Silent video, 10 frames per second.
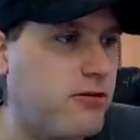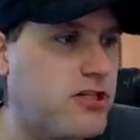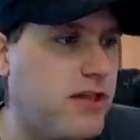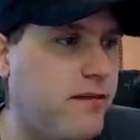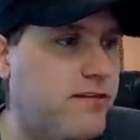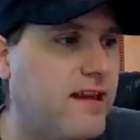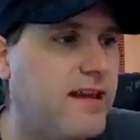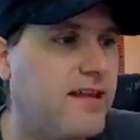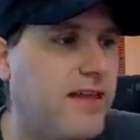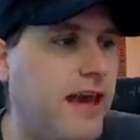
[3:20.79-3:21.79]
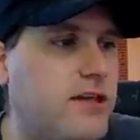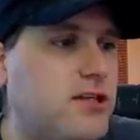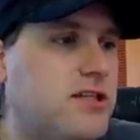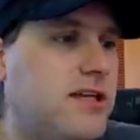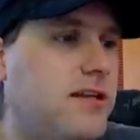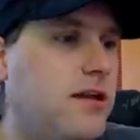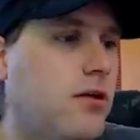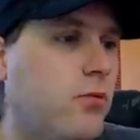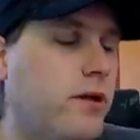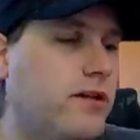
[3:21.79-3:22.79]
which gives the agency
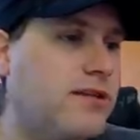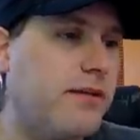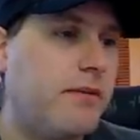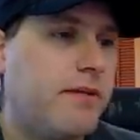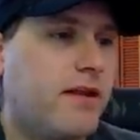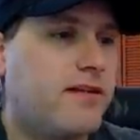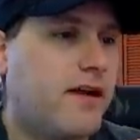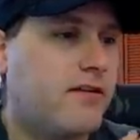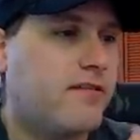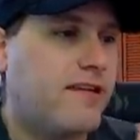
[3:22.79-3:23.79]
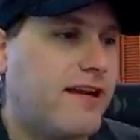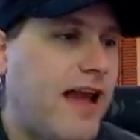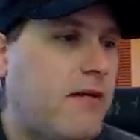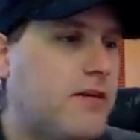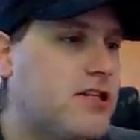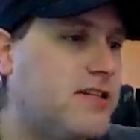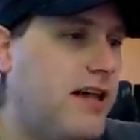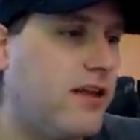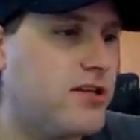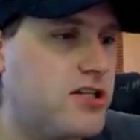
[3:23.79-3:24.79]
near real time ability to understand how much
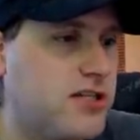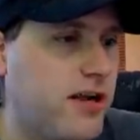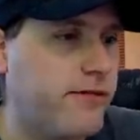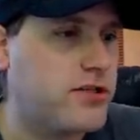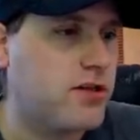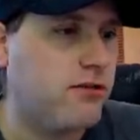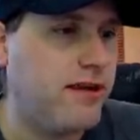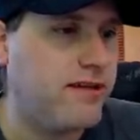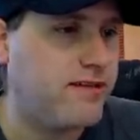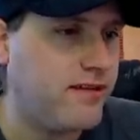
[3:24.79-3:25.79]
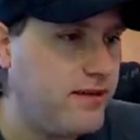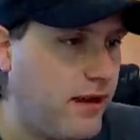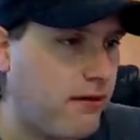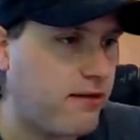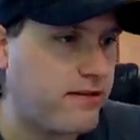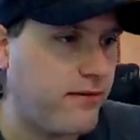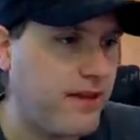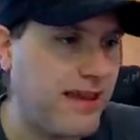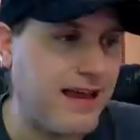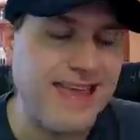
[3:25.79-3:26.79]
intelligence coverage there is in areas of
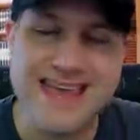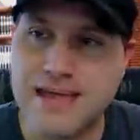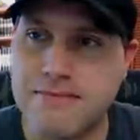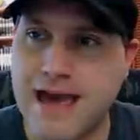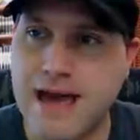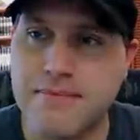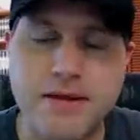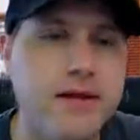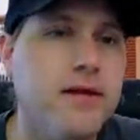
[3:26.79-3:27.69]
a heat map.